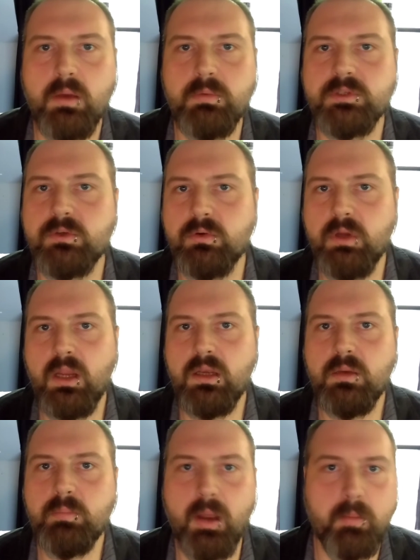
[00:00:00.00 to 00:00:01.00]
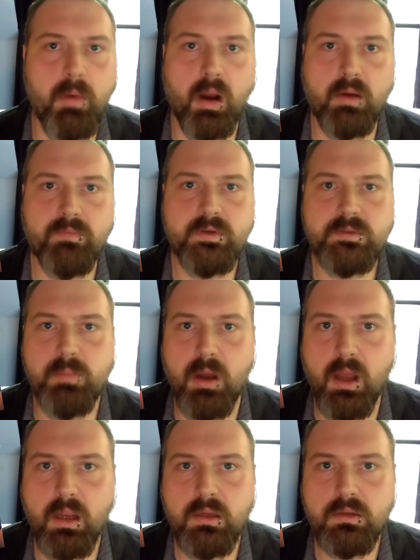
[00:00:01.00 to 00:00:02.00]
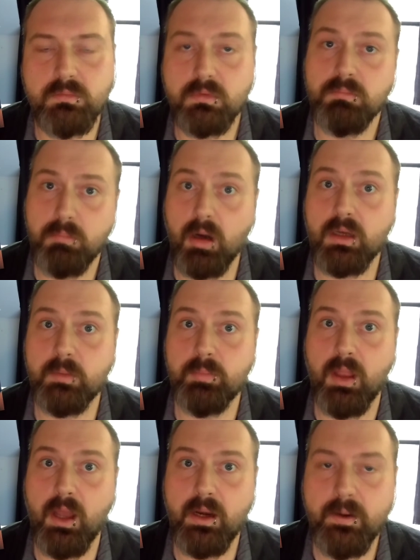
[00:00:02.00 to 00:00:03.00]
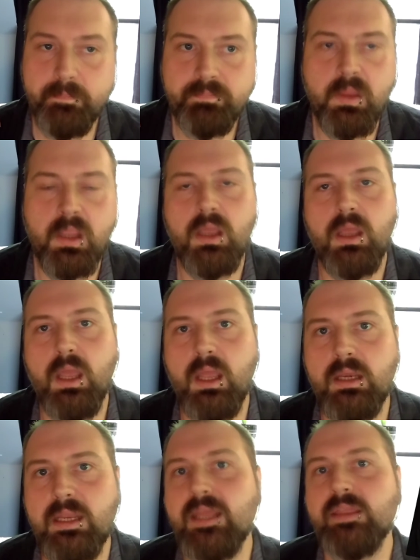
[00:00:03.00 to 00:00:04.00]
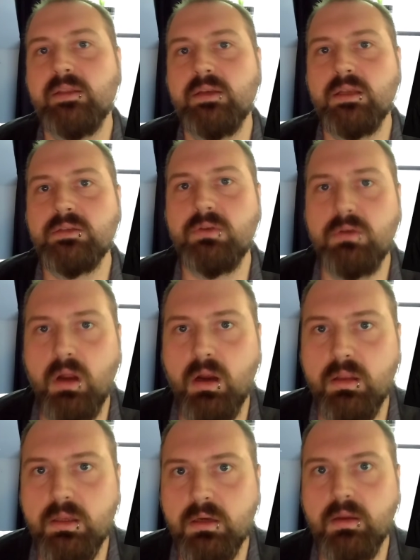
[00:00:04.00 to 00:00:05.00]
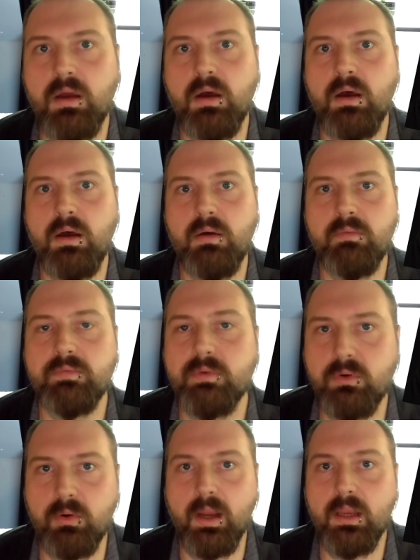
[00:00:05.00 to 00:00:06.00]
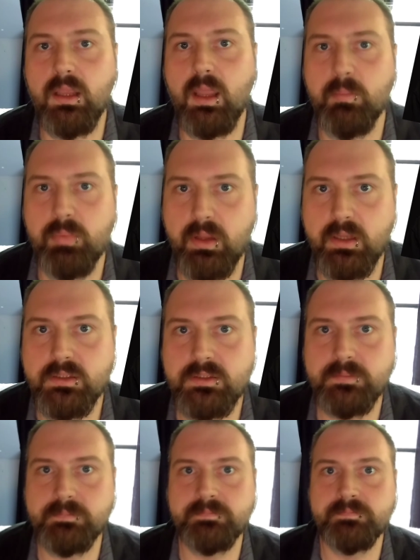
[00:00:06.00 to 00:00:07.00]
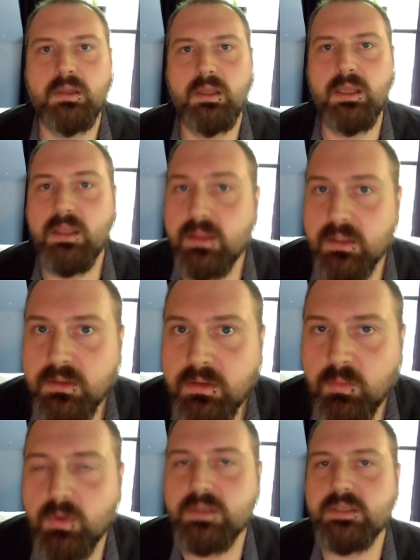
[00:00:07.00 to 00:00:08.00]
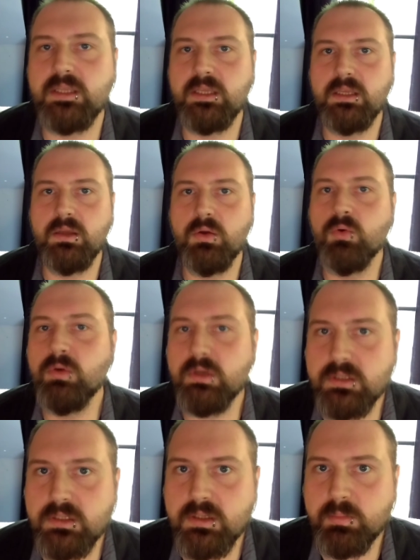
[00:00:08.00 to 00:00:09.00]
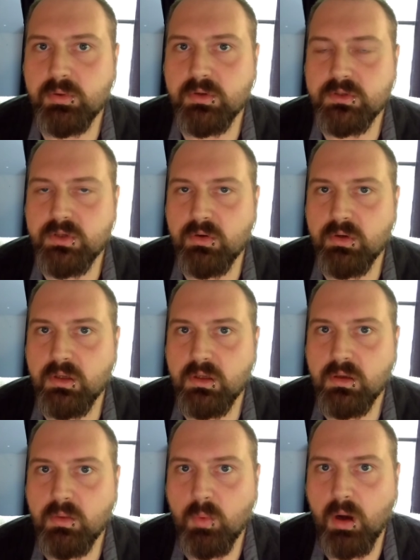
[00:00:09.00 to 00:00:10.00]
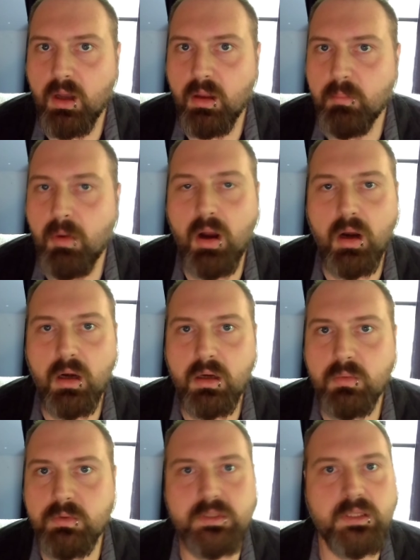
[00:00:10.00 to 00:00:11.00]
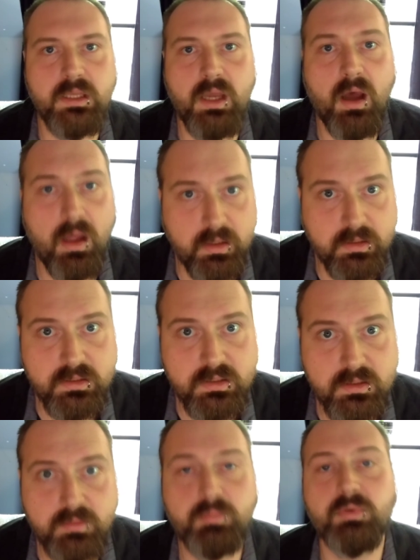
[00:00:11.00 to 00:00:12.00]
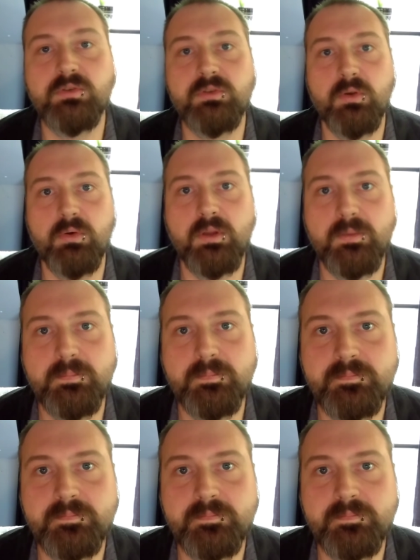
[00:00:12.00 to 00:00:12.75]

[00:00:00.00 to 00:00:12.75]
It was created by Mark Fishbach, Markiplier, and Ethan Nestor-Darling of Crank Gameplays. Ethan was the Unus persona, while Mark was the Annus persona.